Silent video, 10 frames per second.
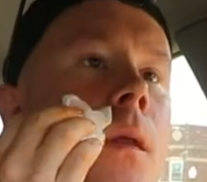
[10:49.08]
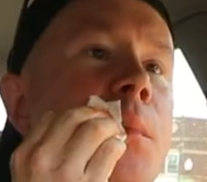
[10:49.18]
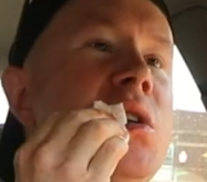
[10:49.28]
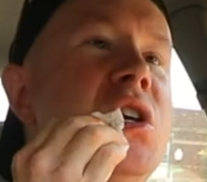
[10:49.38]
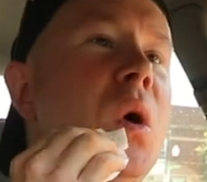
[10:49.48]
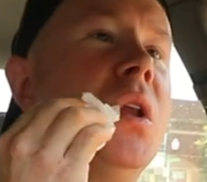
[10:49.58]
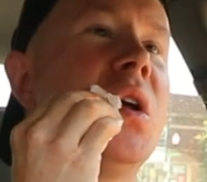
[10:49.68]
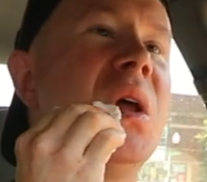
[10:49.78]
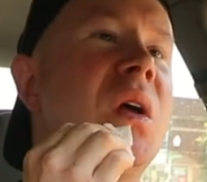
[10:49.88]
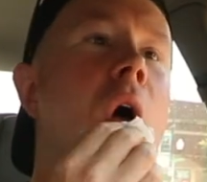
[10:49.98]
But Joe
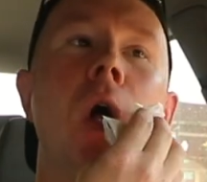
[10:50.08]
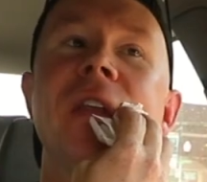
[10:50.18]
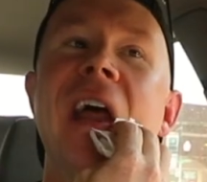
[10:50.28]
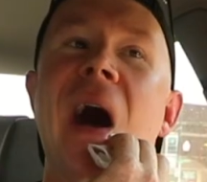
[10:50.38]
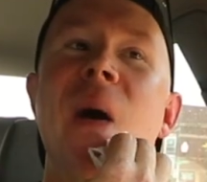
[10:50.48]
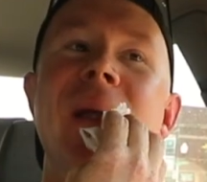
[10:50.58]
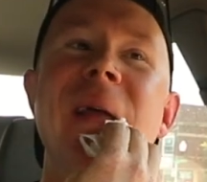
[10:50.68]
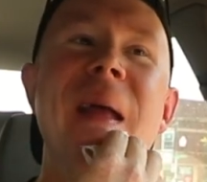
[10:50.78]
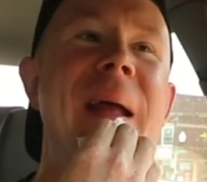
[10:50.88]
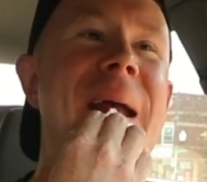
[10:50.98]
literally called it out
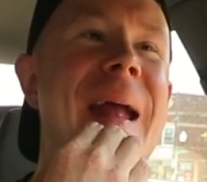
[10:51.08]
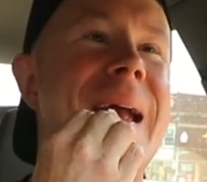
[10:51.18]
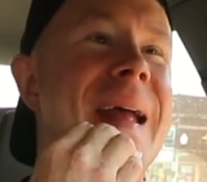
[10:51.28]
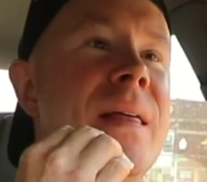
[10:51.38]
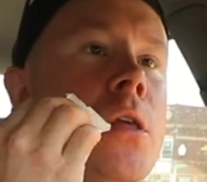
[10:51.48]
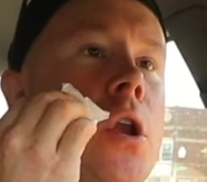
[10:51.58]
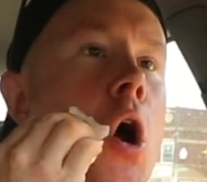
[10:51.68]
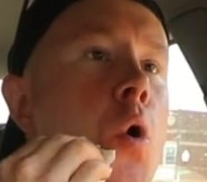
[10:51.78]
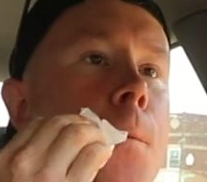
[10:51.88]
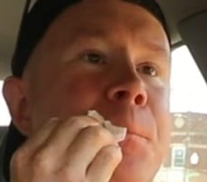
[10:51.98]
in the
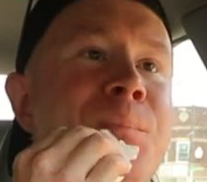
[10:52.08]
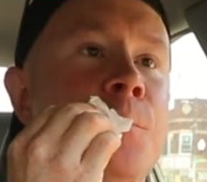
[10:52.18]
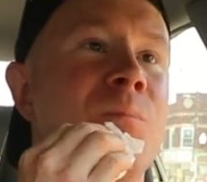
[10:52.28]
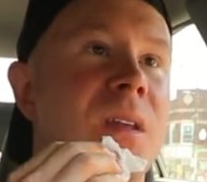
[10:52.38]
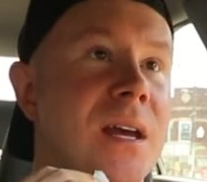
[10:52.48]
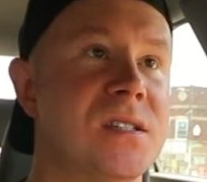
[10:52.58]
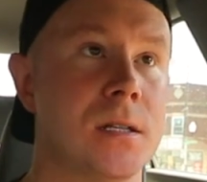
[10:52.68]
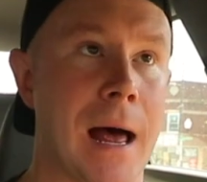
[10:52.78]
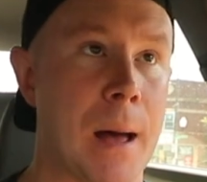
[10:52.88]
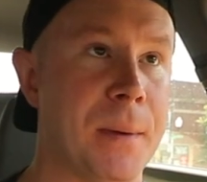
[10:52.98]
note. Get
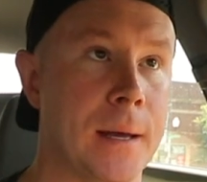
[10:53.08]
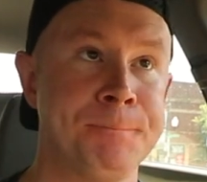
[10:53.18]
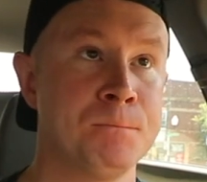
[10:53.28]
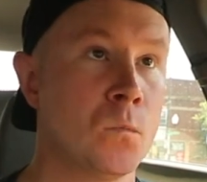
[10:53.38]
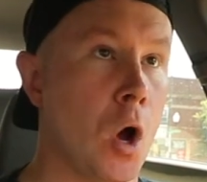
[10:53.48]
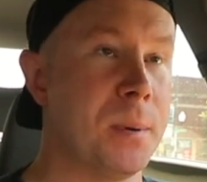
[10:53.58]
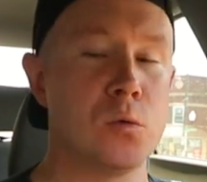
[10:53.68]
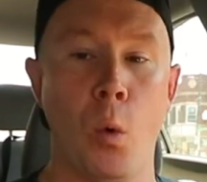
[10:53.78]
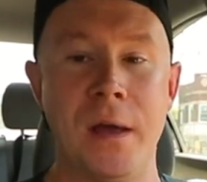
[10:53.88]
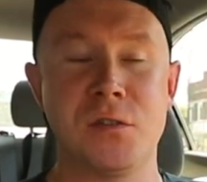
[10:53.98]
sloppy. Hope
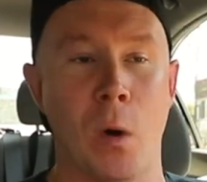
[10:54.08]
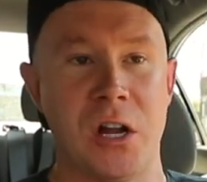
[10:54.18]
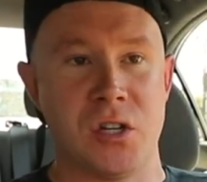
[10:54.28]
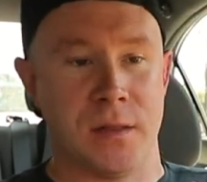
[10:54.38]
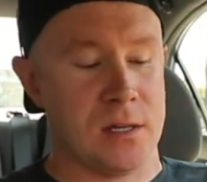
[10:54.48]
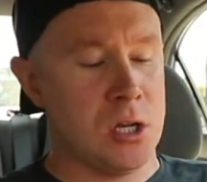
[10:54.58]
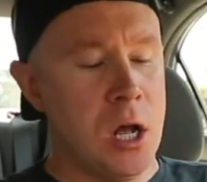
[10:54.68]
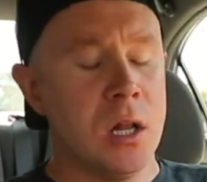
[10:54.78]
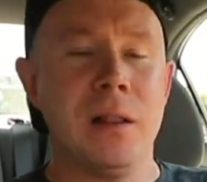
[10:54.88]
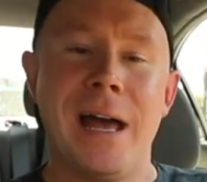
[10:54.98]
his wife's watching this.
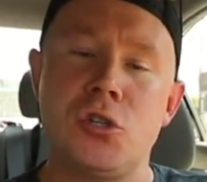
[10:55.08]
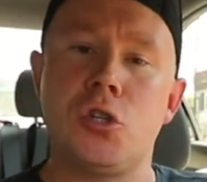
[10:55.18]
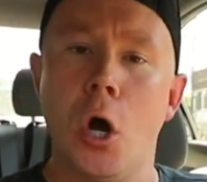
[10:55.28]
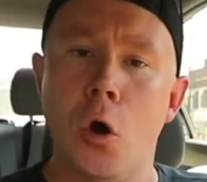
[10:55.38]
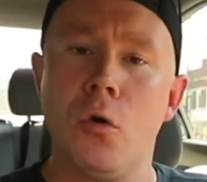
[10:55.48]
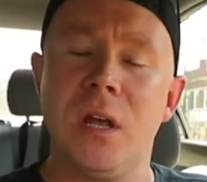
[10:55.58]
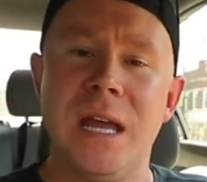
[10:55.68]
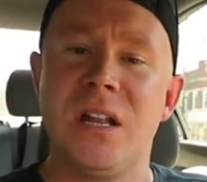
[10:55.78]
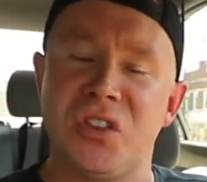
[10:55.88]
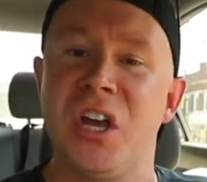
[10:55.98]
Let Joe
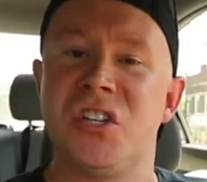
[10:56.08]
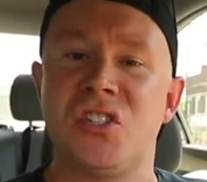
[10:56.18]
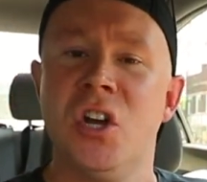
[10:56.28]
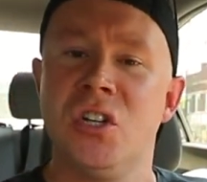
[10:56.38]
eat this